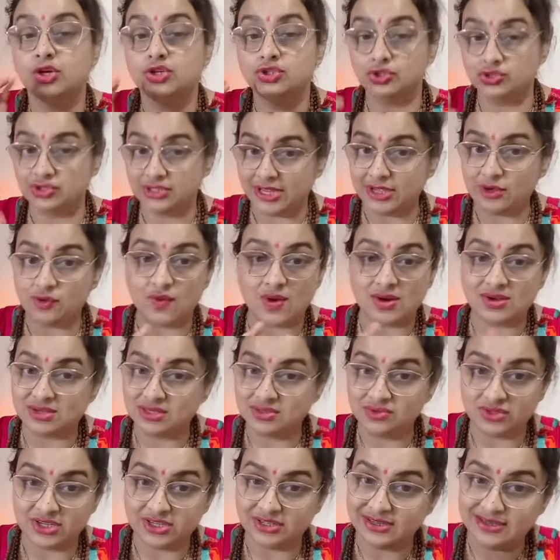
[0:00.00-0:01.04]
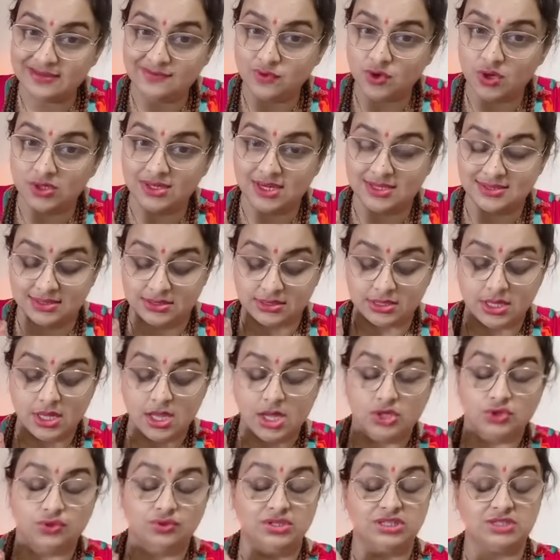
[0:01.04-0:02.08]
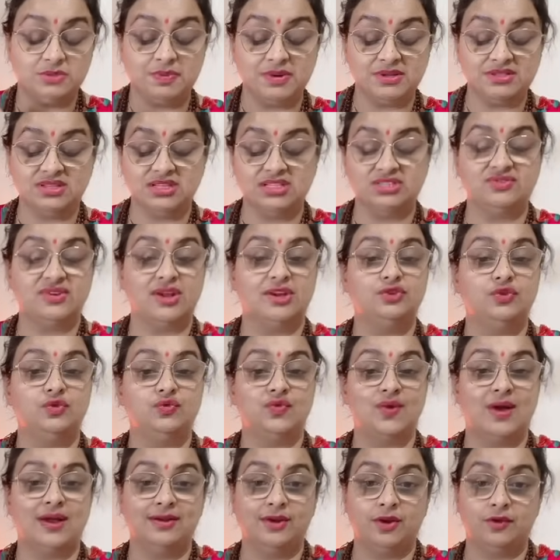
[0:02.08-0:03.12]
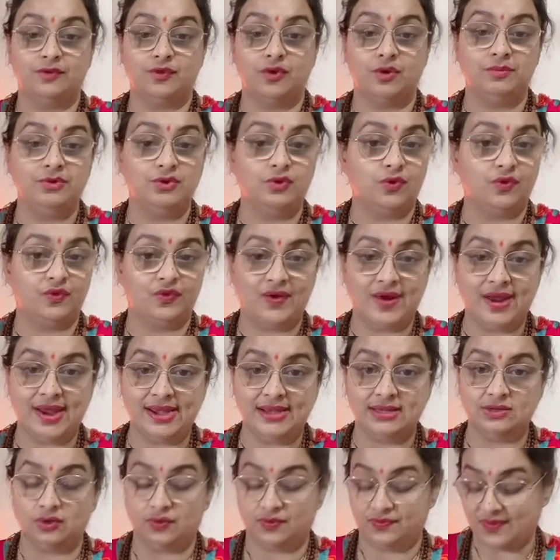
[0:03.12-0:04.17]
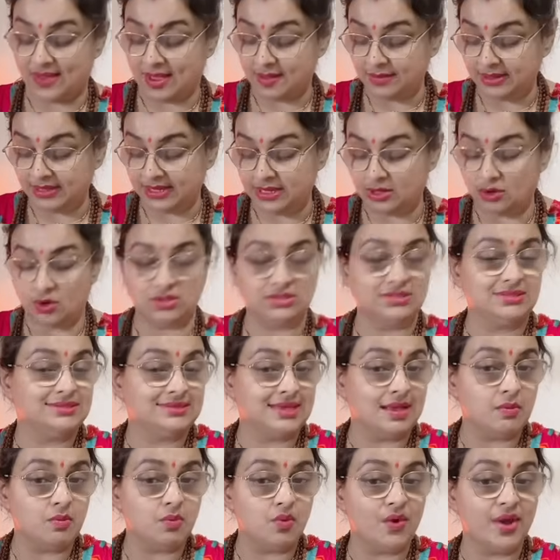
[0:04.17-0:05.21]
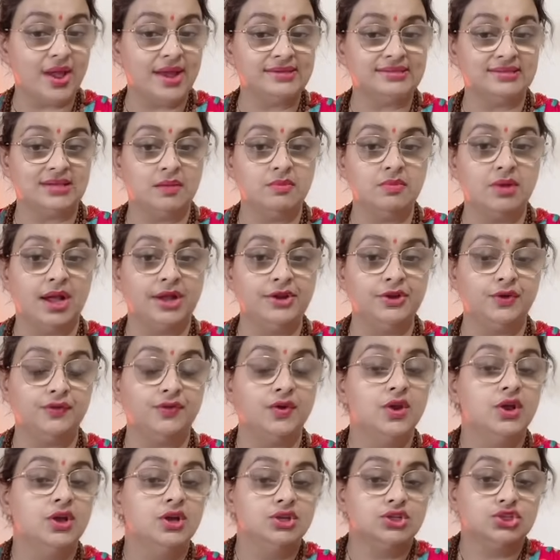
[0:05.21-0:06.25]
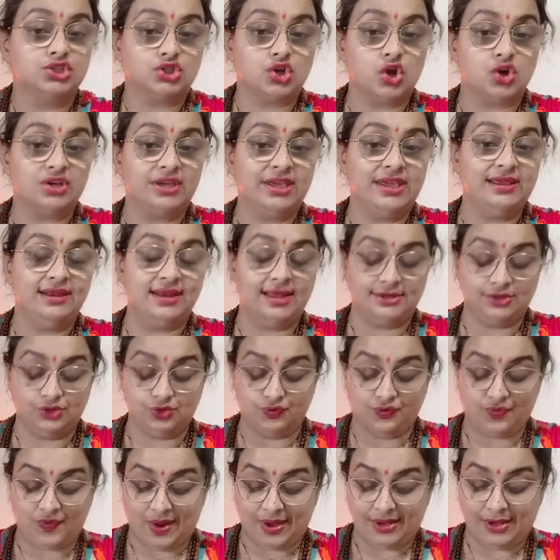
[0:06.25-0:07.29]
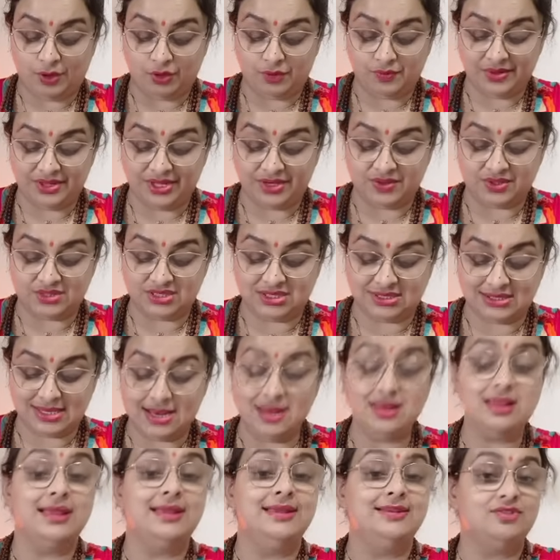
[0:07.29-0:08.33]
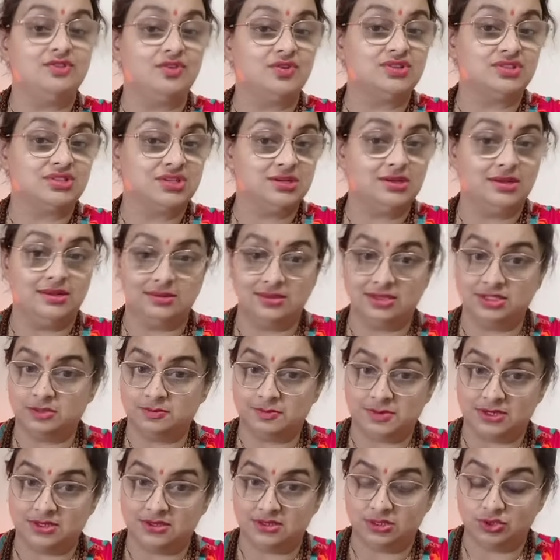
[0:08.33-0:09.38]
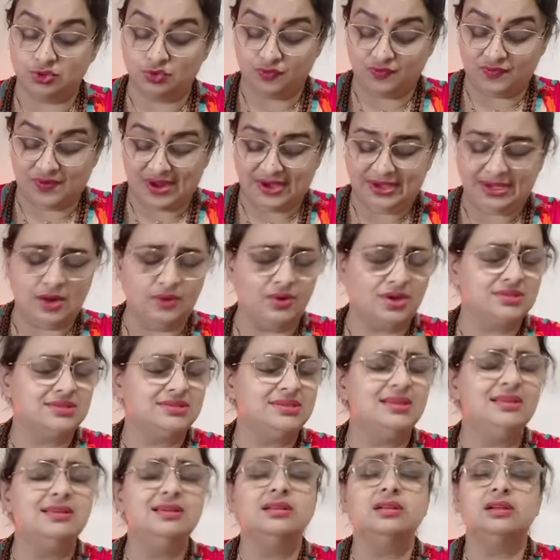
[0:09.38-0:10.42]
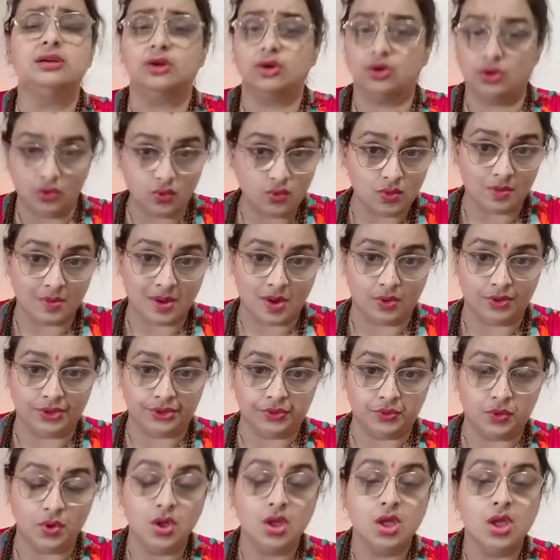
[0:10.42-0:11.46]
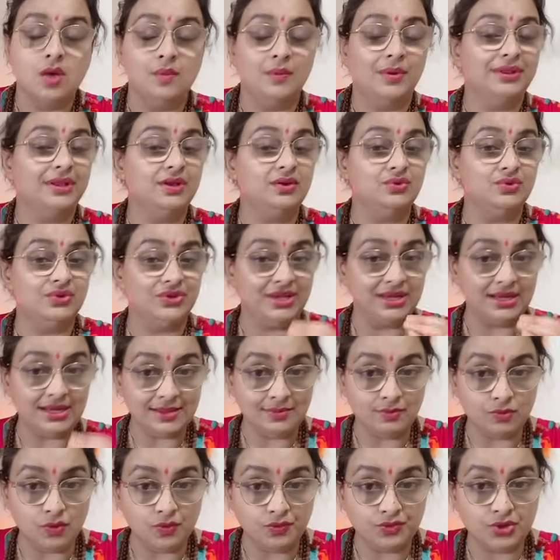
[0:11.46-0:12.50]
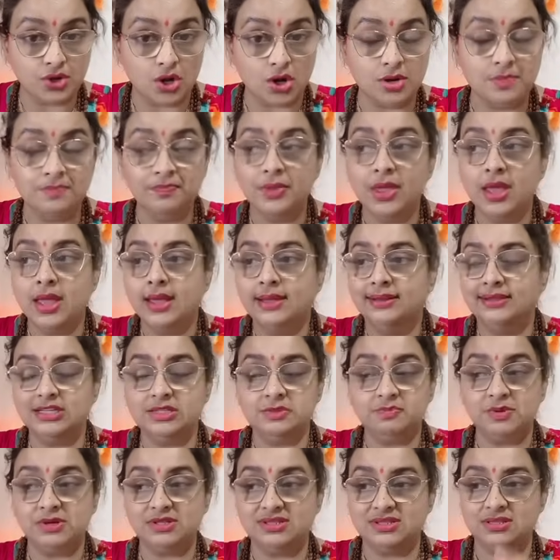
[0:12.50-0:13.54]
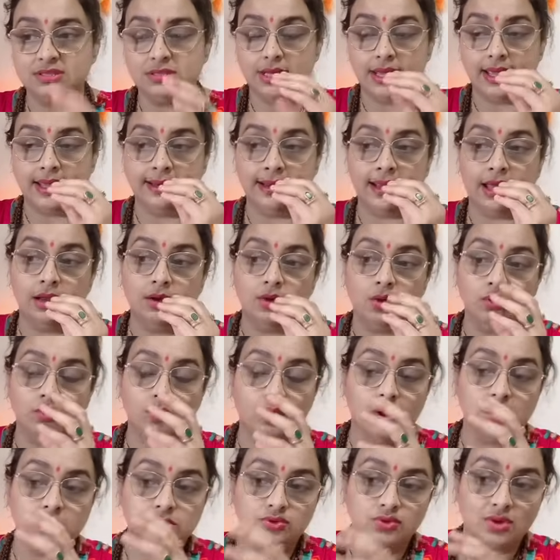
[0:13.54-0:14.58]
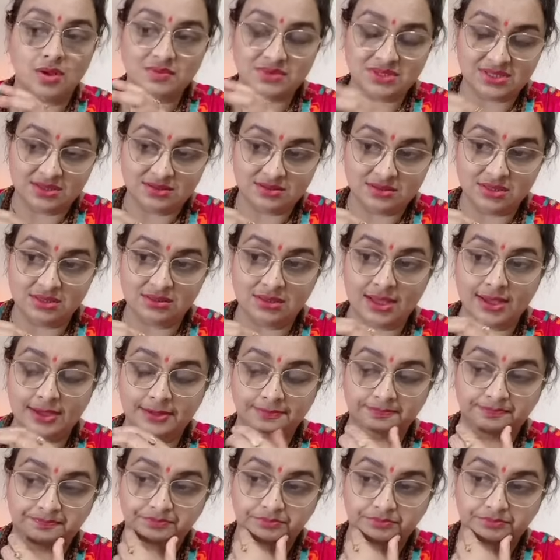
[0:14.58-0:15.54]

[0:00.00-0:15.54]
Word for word: so take what resonates, leave what doesn't. So this person is trying to find out from your friend or family or somewhere, some kind of stalking, like to find out whether you're still interested in this person, to find out a single clue about you, whether you really moved on. This person, and, and also I'm sensing like